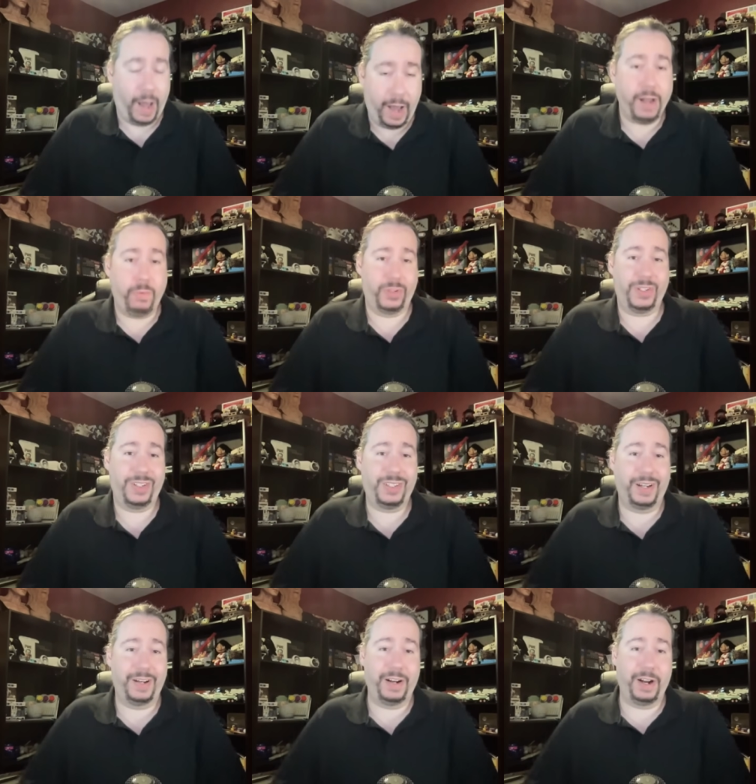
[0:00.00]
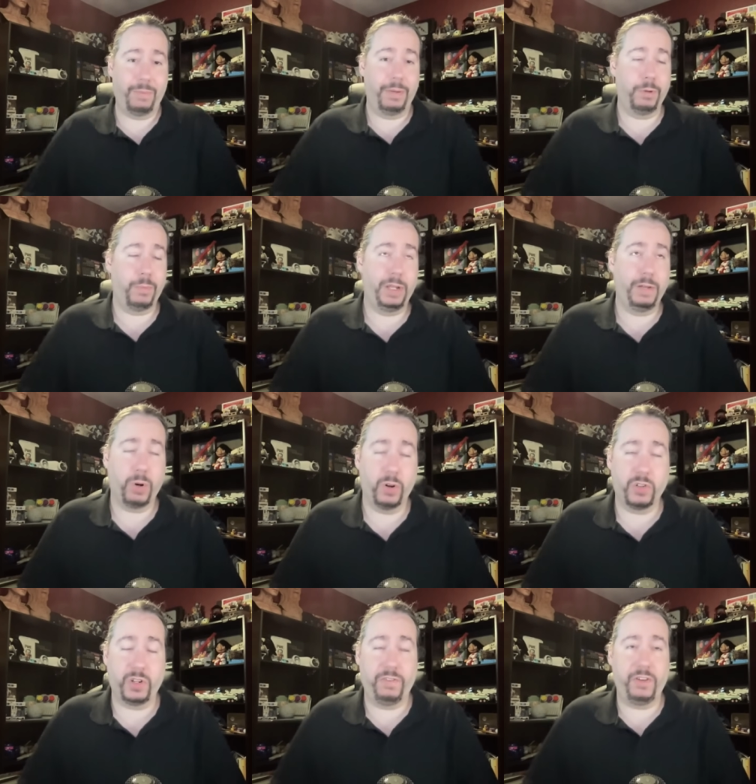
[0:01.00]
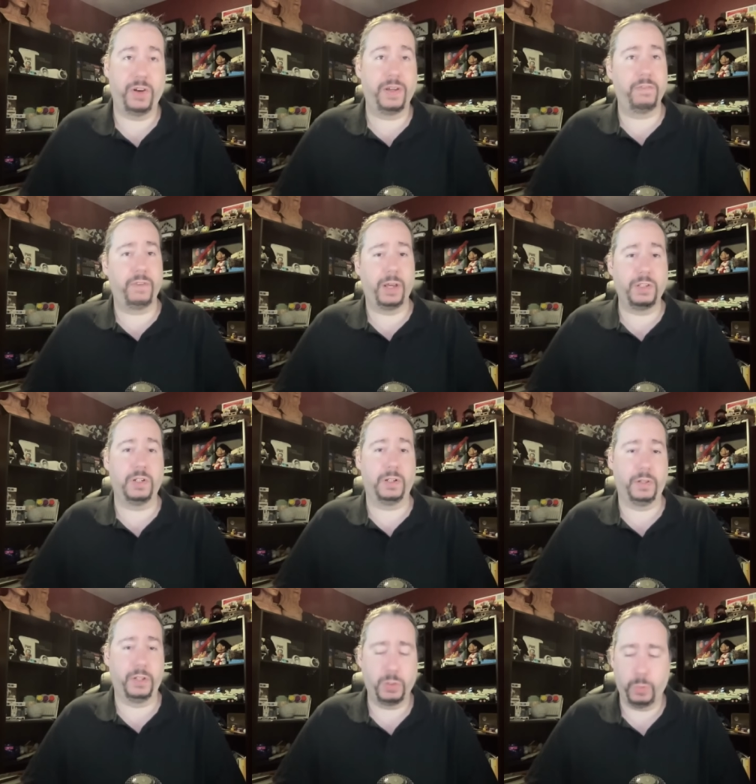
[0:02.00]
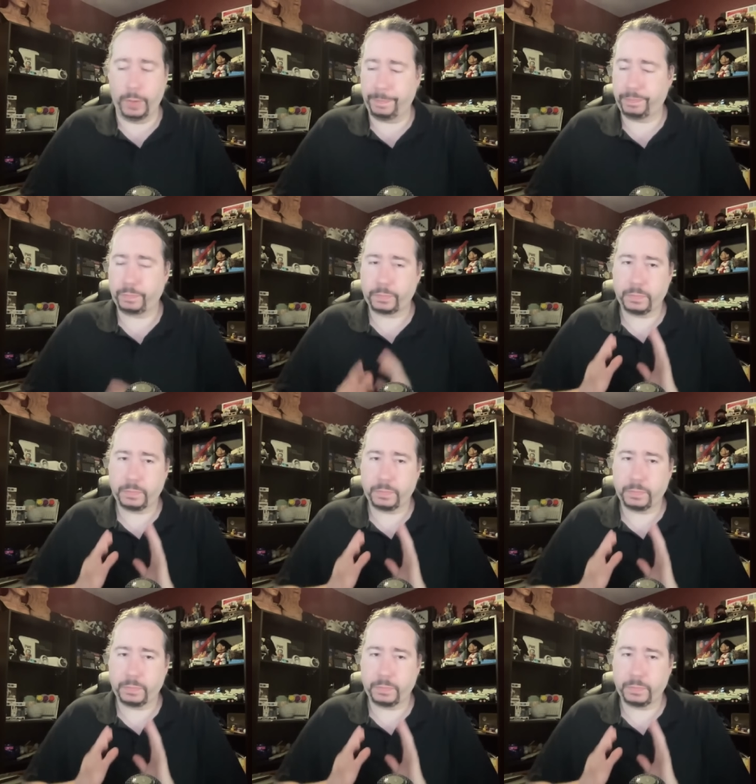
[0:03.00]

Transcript: I was excited. I remember being personally very invested in this one.